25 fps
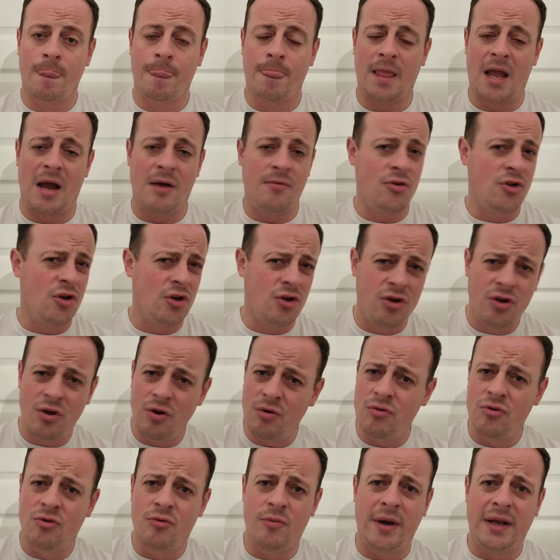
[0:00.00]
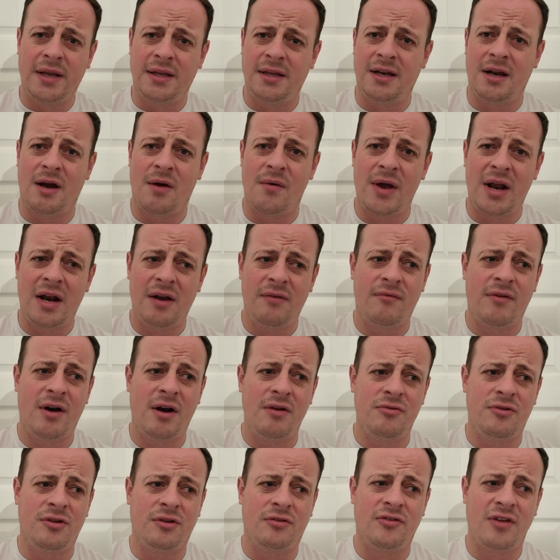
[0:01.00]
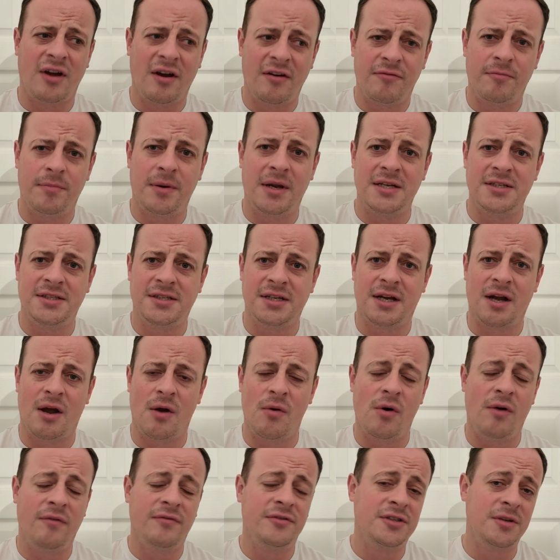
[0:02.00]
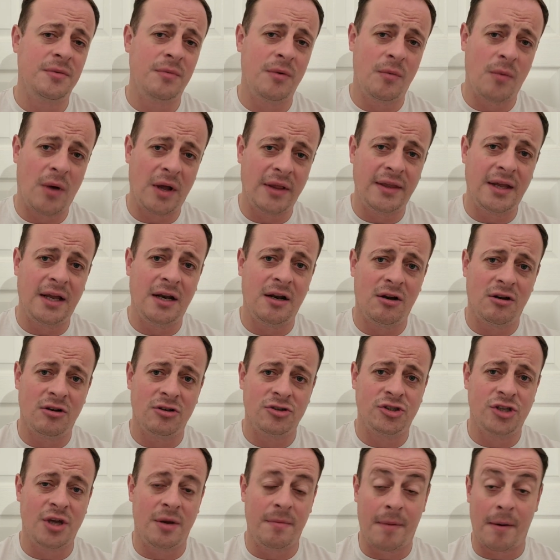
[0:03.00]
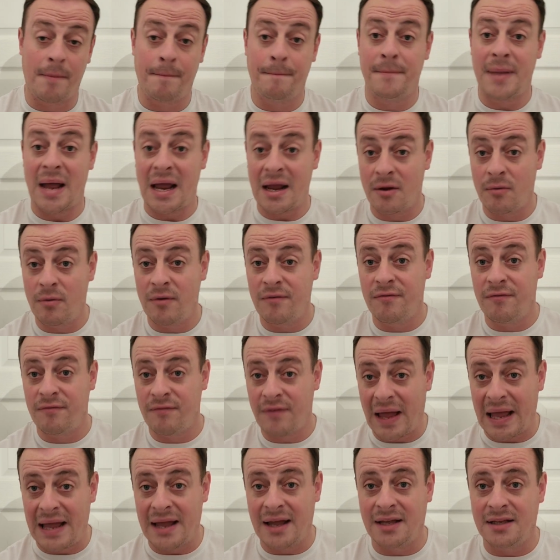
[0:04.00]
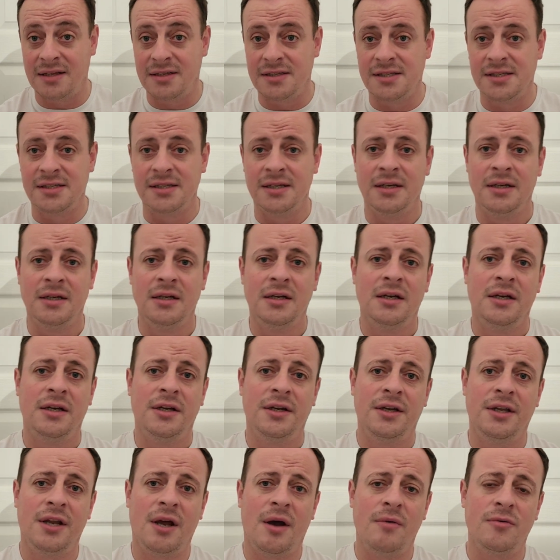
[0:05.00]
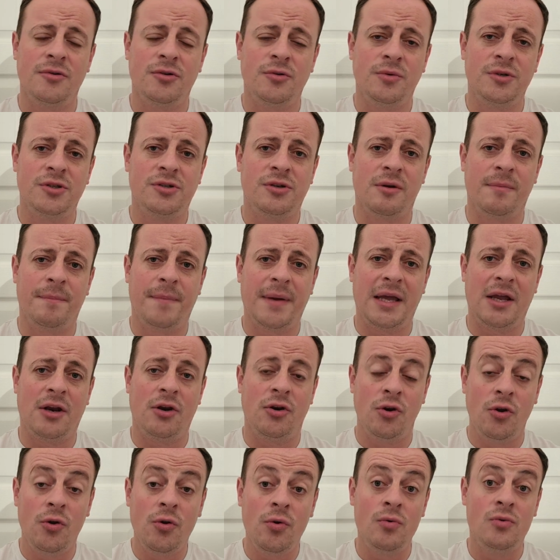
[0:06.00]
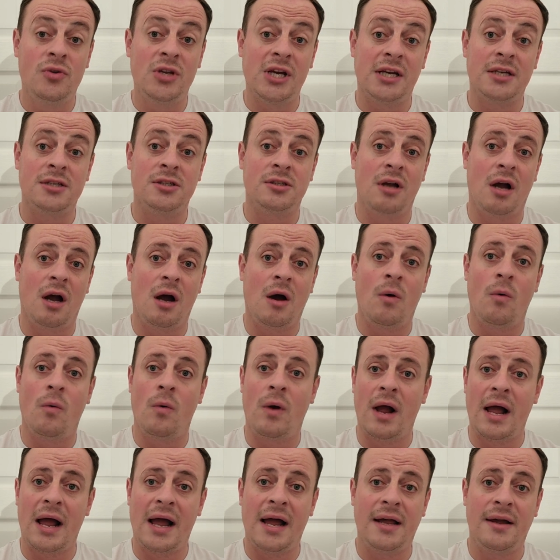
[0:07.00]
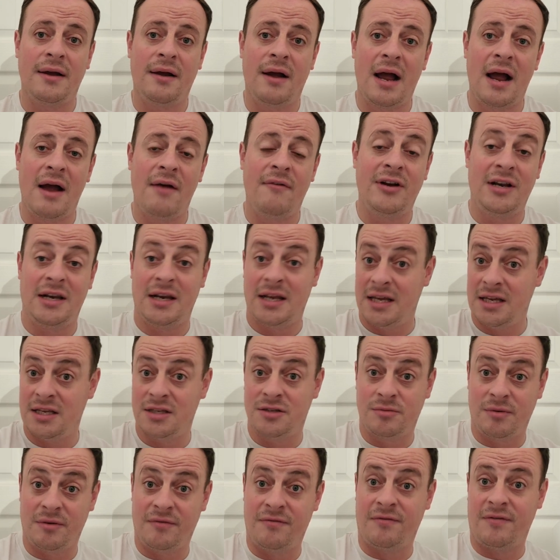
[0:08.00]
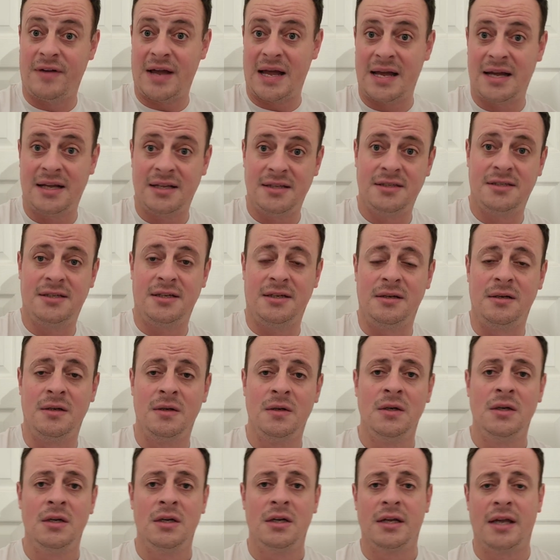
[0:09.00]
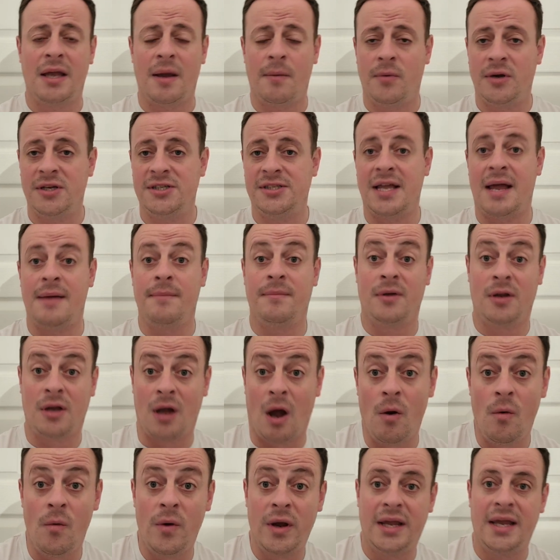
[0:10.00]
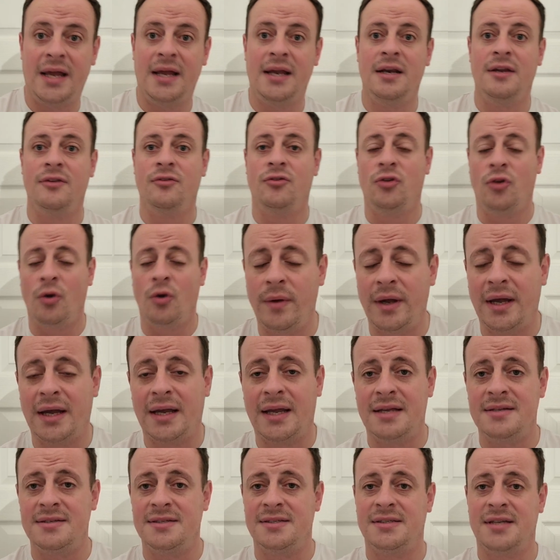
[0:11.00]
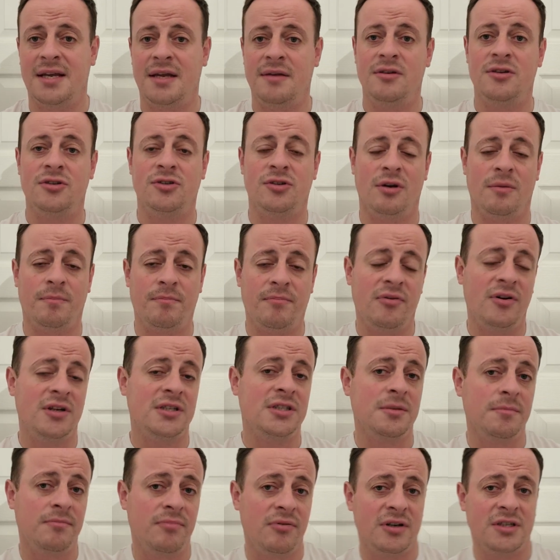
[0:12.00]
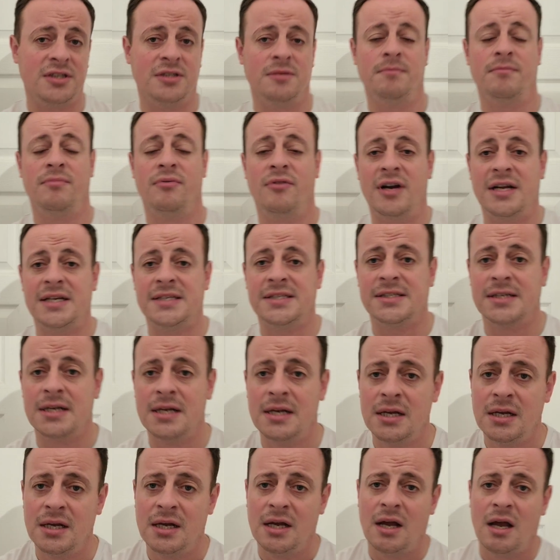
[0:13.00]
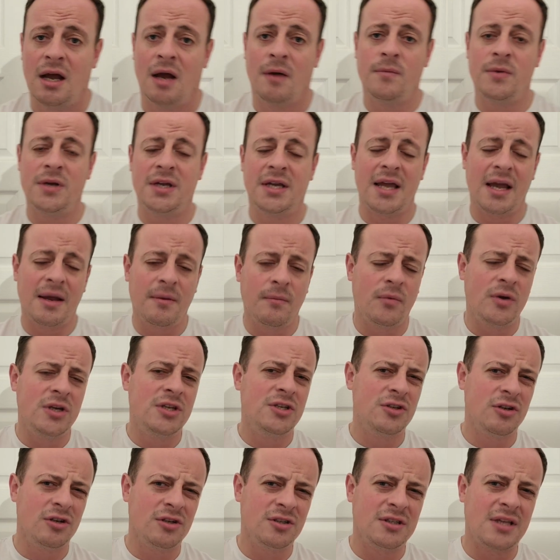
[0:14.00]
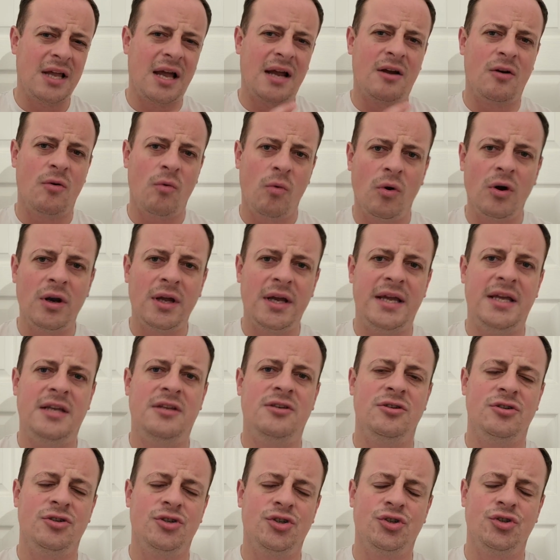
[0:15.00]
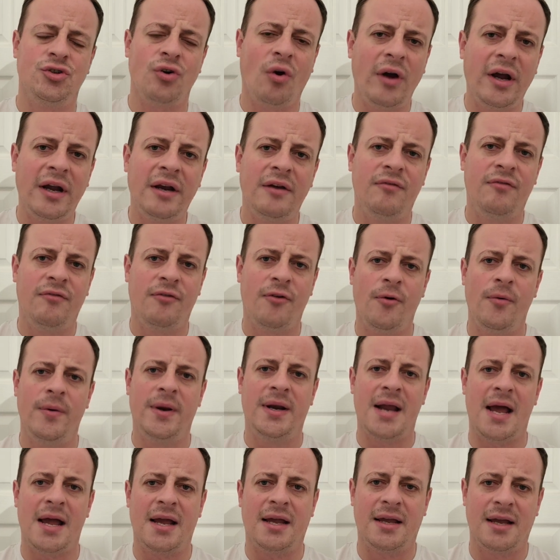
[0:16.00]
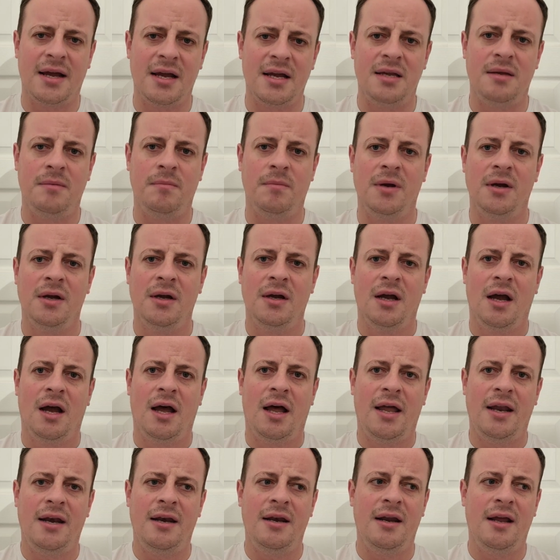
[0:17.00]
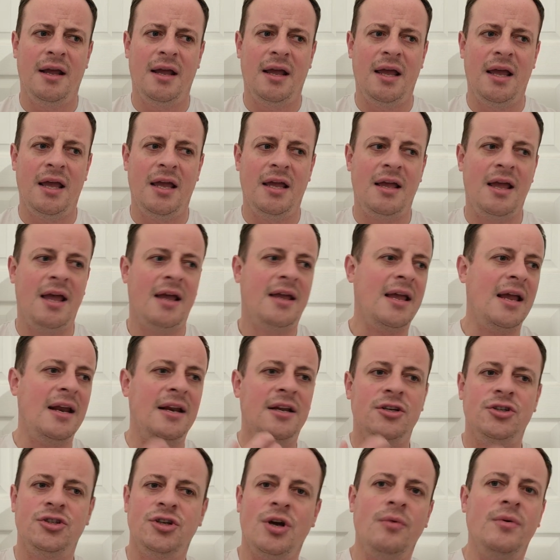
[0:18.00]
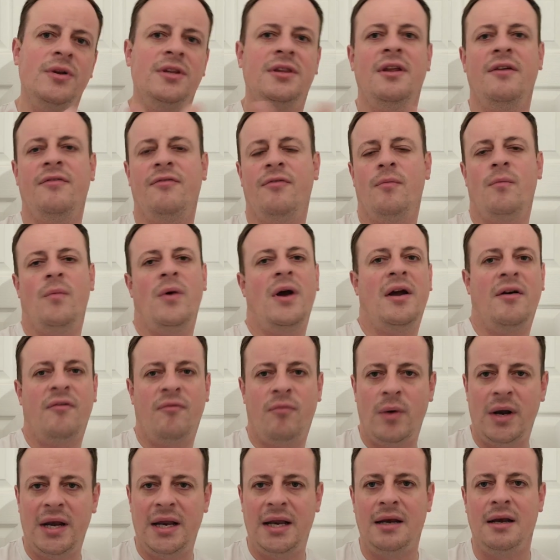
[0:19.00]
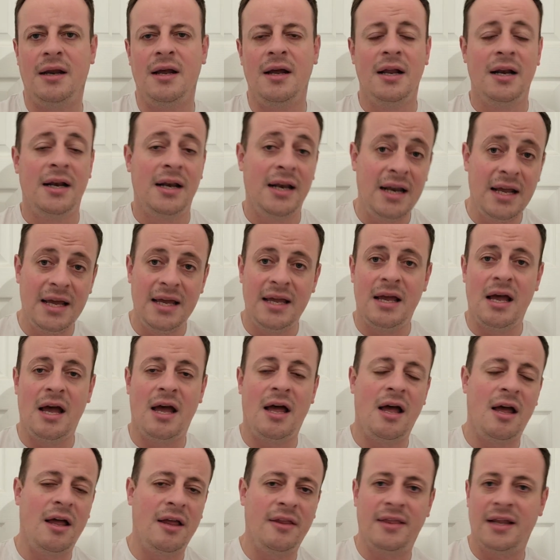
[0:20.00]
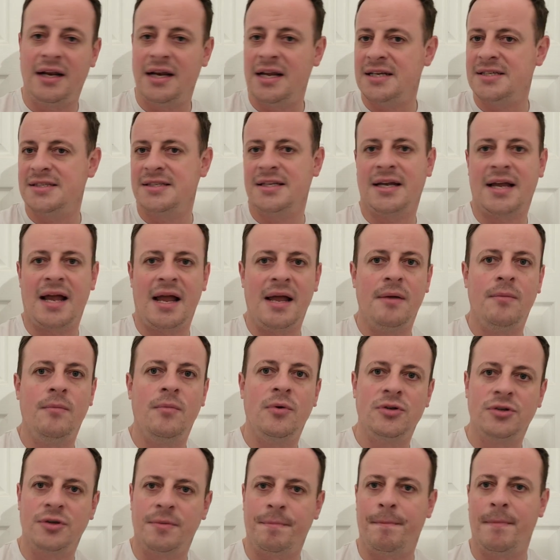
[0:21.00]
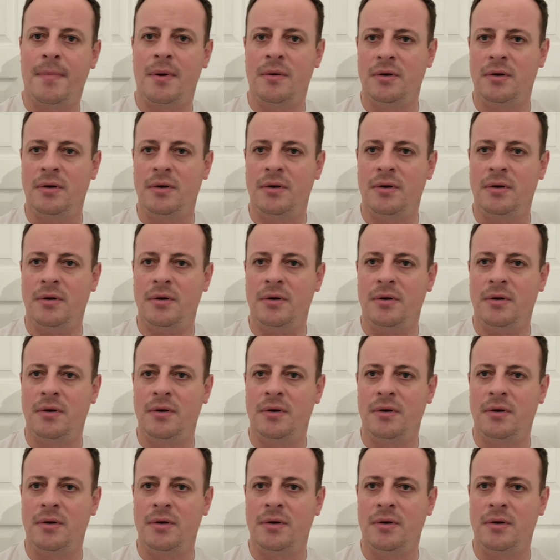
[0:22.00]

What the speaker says: was a huge win. You know, Ellen Road's a tough place to go. Obviously, we won there last year, but back with fans, you know, it was always going to be a new test. Like, oh, how are Leeds with fans, and can West Ham go again and it against a team that's going to press and press and press? And we just, our quality just shined through in that game. And it showed a different way of winning. The Leicester game was a